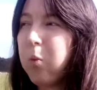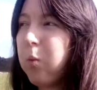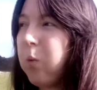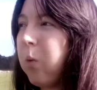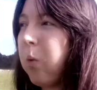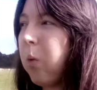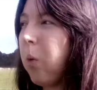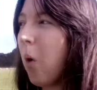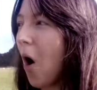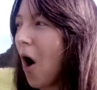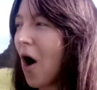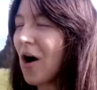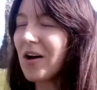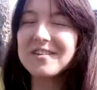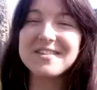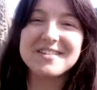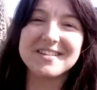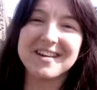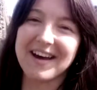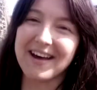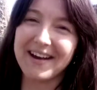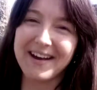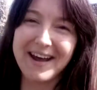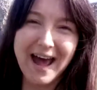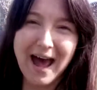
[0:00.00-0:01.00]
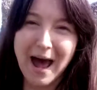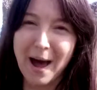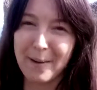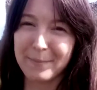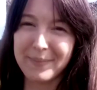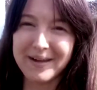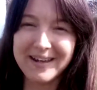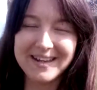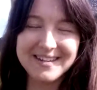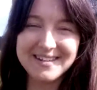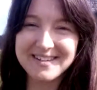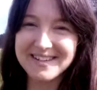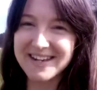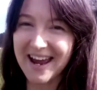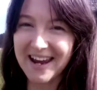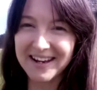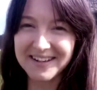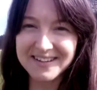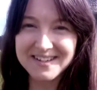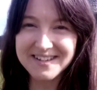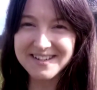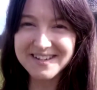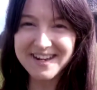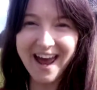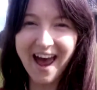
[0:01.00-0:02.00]
what's gonna happen day
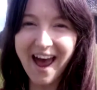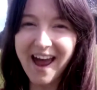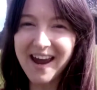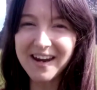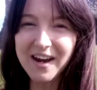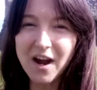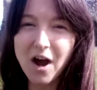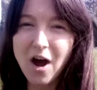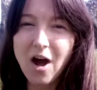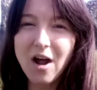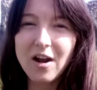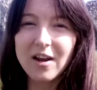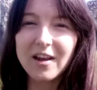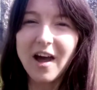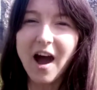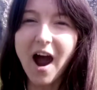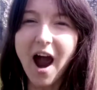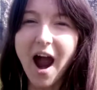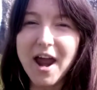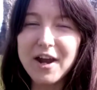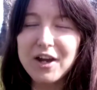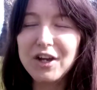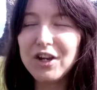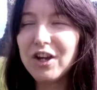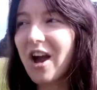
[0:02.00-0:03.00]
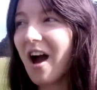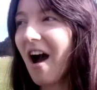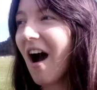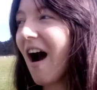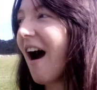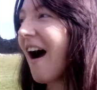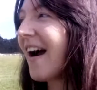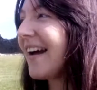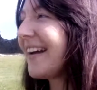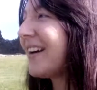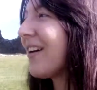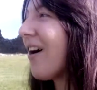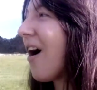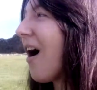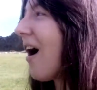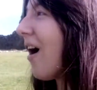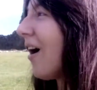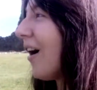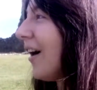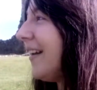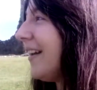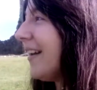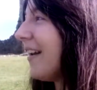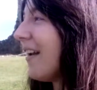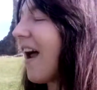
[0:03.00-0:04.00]
to day. Like I
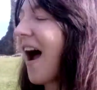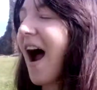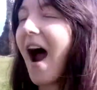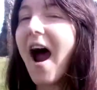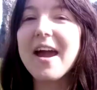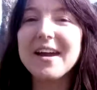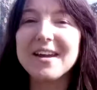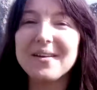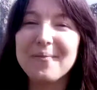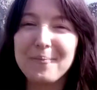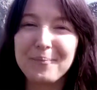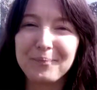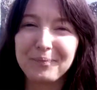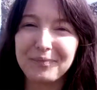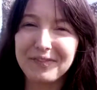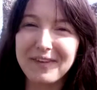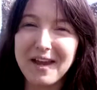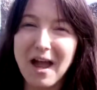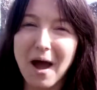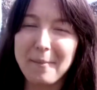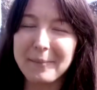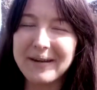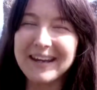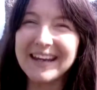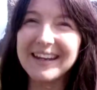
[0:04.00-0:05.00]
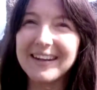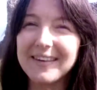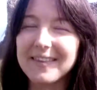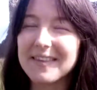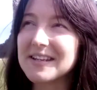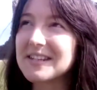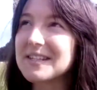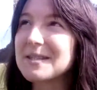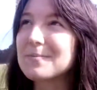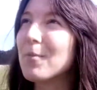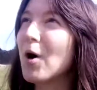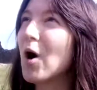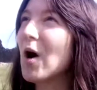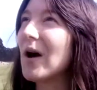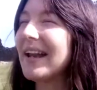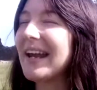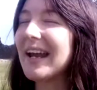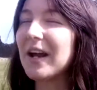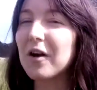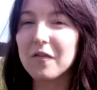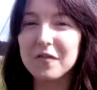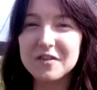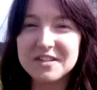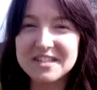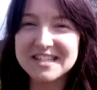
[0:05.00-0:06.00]
can't, like I mean this morning
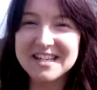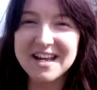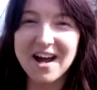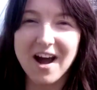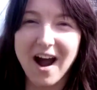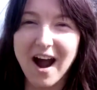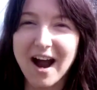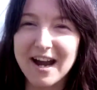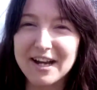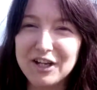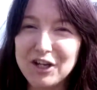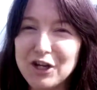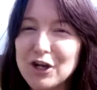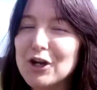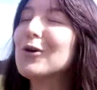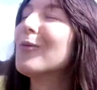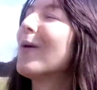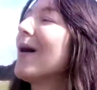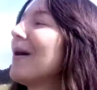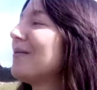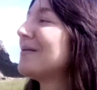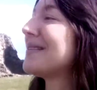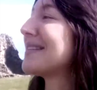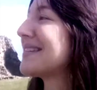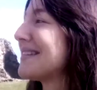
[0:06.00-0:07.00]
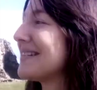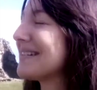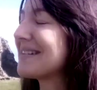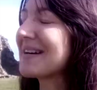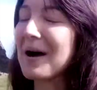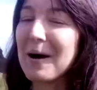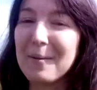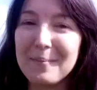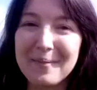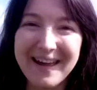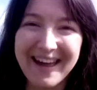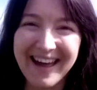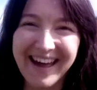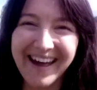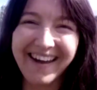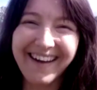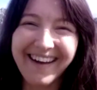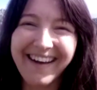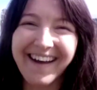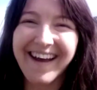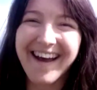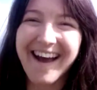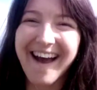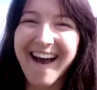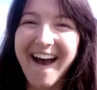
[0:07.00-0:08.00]
obviously I knew I was gonna come here.
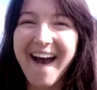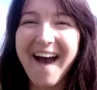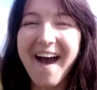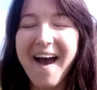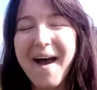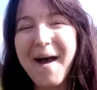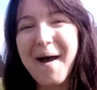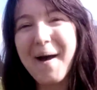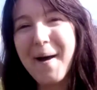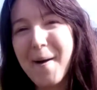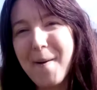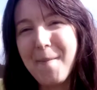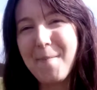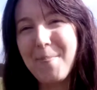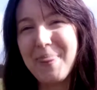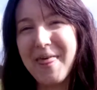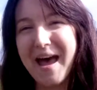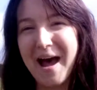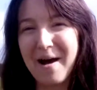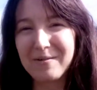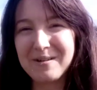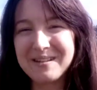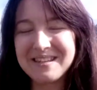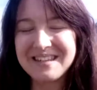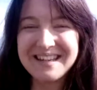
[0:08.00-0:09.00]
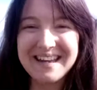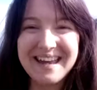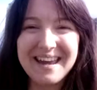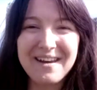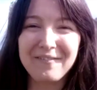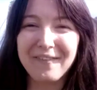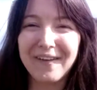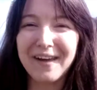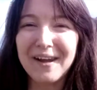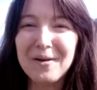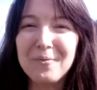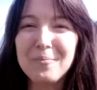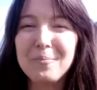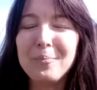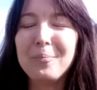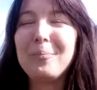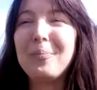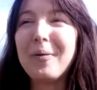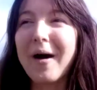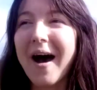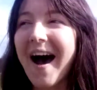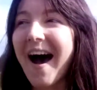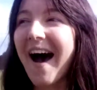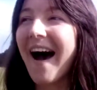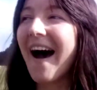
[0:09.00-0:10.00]
That was a given,
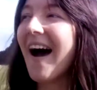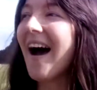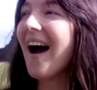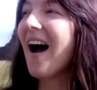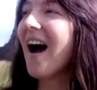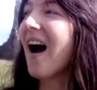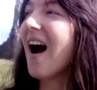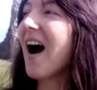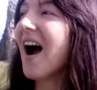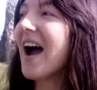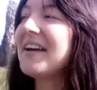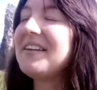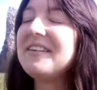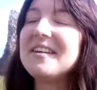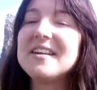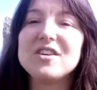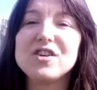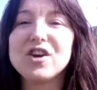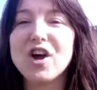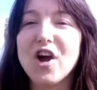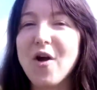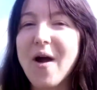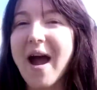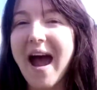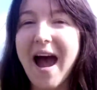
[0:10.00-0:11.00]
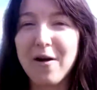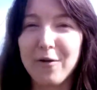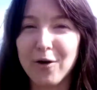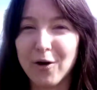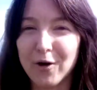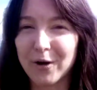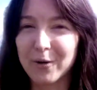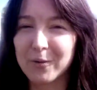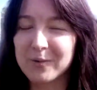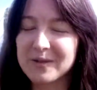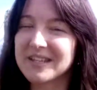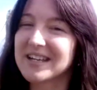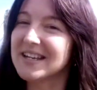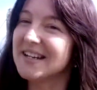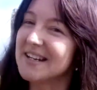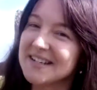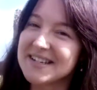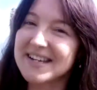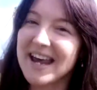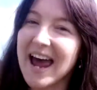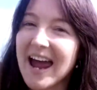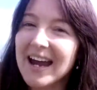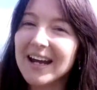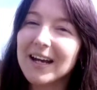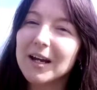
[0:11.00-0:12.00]
but I didn't know how long it was gonna
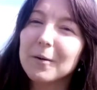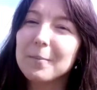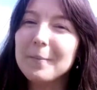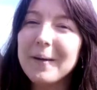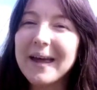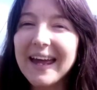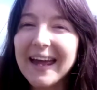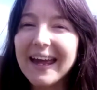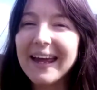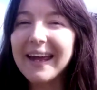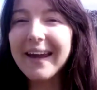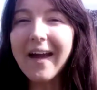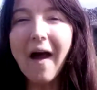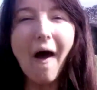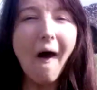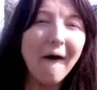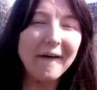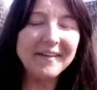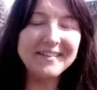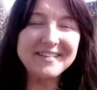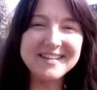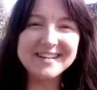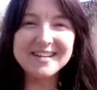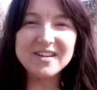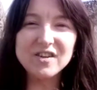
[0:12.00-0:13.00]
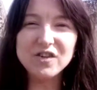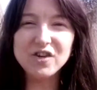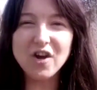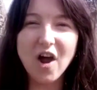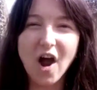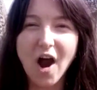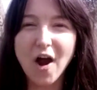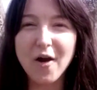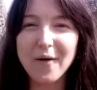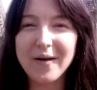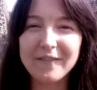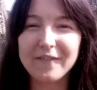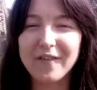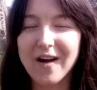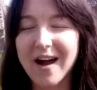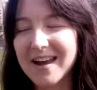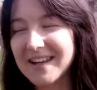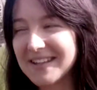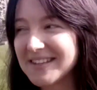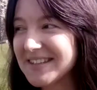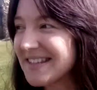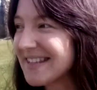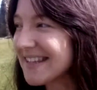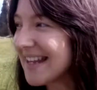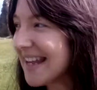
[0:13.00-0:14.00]
take me. I didn't know if
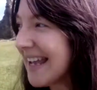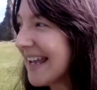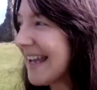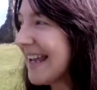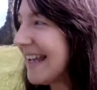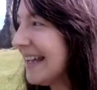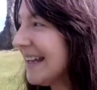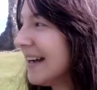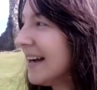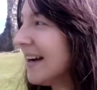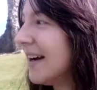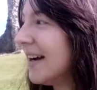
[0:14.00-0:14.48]
I'd see